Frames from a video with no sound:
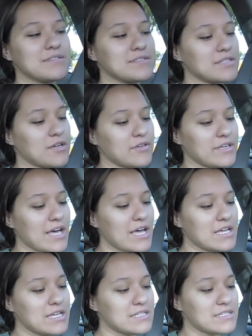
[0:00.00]
So
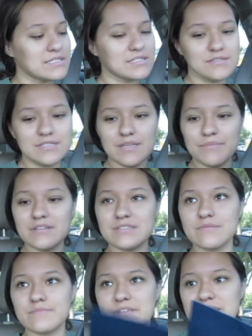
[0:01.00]
yes, she's about
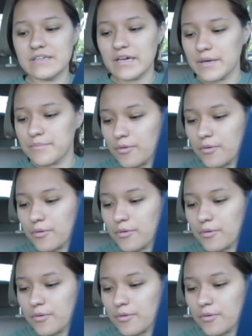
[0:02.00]
to be a